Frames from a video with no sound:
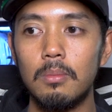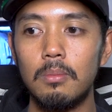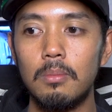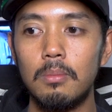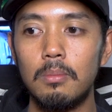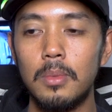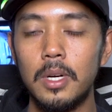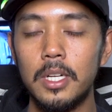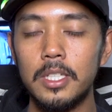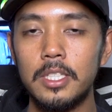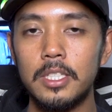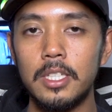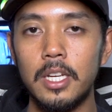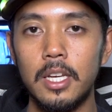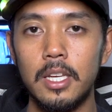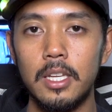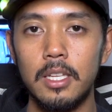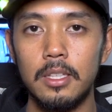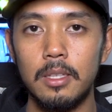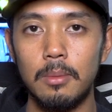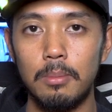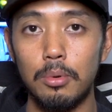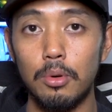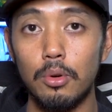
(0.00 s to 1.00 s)
much
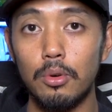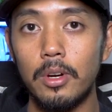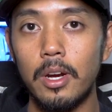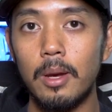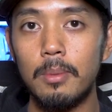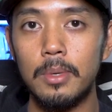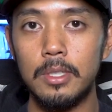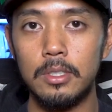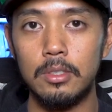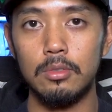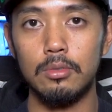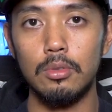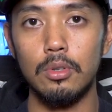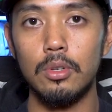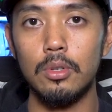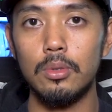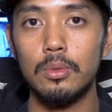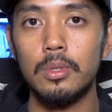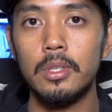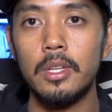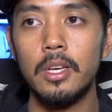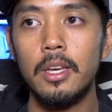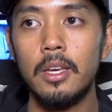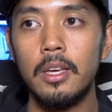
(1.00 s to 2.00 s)
the program has
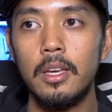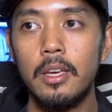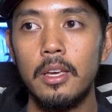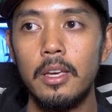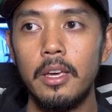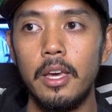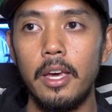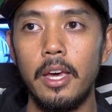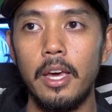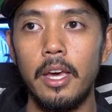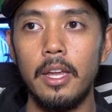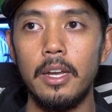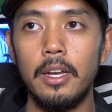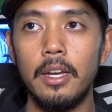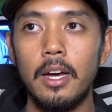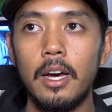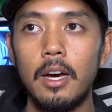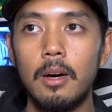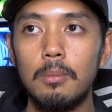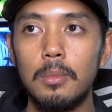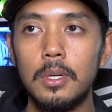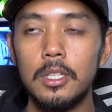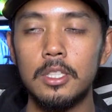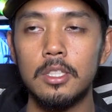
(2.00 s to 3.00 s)
grown, and
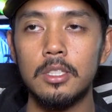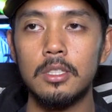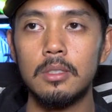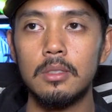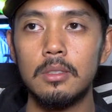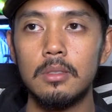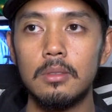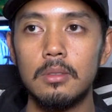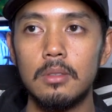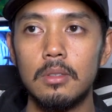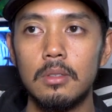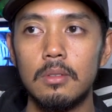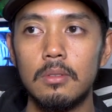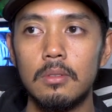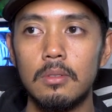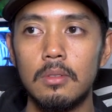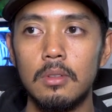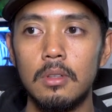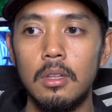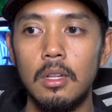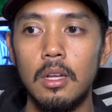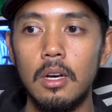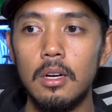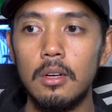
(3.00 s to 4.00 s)
how much
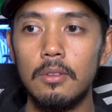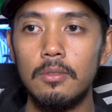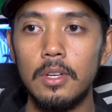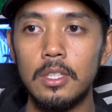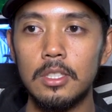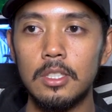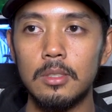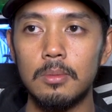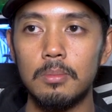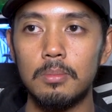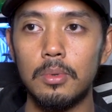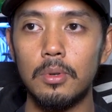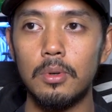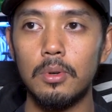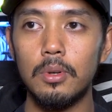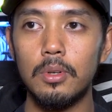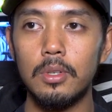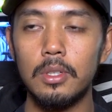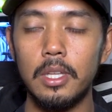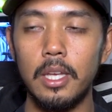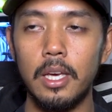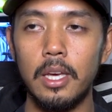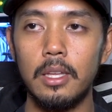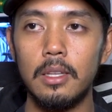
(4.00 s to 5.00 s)
love and
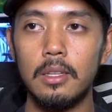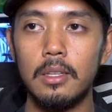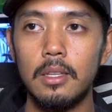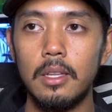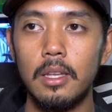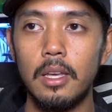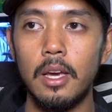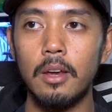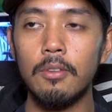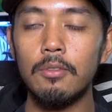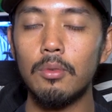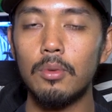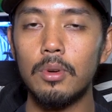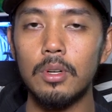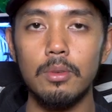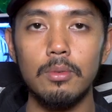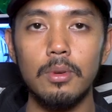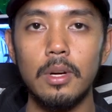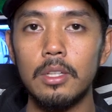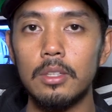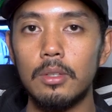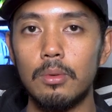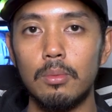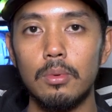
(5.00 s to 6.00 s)
support that everyone
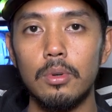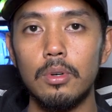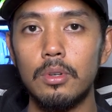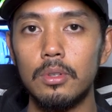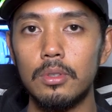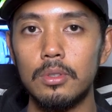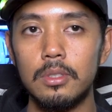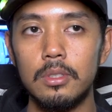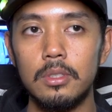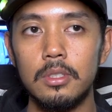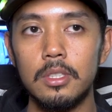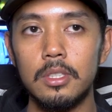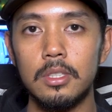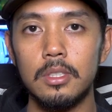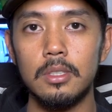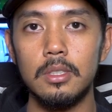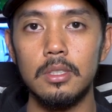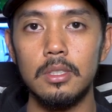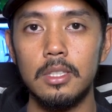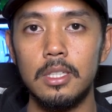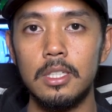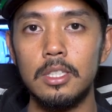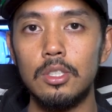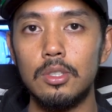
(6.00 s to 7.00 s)
around the world just
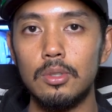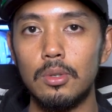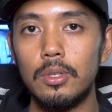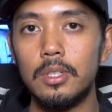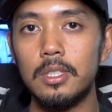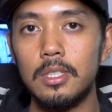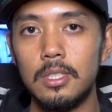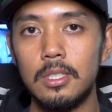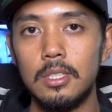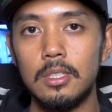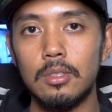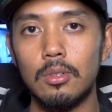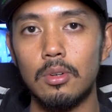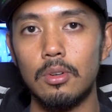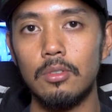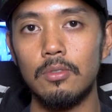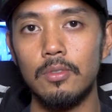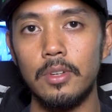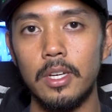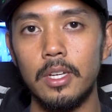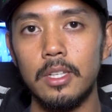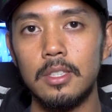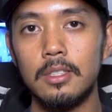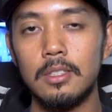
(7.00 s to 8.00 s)
enjoys these
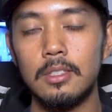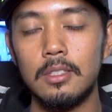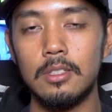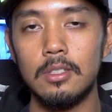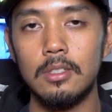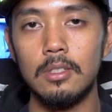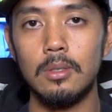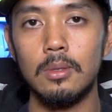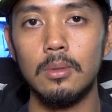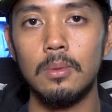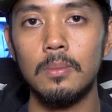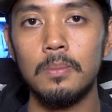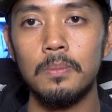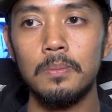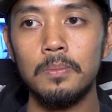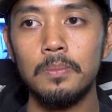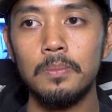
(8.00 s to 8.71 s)
Corvettes. And so,